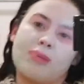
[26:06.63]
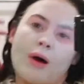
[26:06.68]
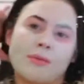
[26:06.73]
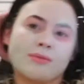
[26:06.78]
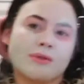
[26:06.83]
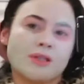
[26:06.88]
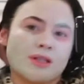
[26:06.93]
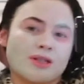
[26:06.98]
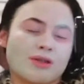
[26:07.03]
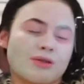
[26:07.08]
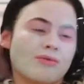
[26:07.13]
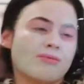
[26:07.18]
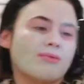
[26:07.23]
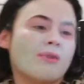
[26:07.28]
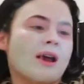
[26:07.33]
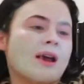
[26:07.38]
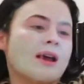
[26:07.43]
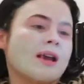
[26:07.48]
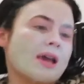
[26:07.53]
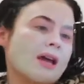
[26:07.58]
popped into
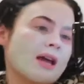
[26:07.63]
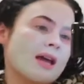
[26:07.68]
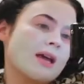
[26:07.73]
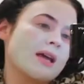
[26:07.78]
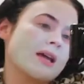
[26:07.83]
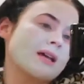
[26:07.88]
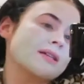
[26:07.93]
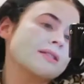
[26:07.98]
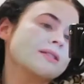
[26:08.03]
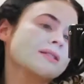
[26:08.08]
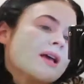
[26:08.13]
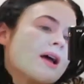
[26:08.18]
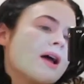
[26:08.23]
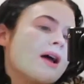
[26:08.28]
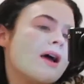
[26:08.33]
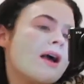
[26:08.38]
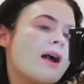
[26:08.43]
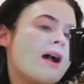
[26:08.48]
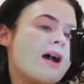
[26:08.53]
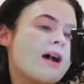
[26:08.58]
Readings,
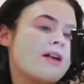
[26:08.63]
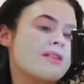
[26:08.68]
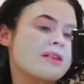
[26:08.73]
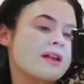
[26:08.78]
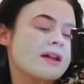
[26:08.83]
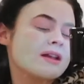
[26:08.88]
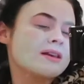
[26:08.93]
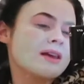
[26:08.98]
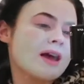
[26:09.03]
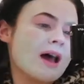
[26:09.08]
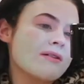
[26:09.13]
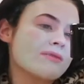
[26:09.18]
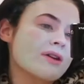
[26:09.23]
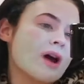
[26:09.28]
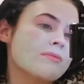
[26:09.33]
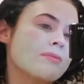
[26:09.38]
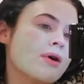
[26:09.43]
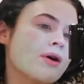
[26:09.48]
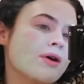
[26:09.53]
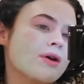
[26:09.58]
and then yeah, I've
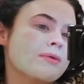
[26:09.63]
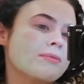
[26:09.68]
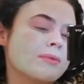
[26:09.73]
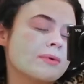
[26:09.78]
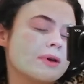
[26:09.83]
come home.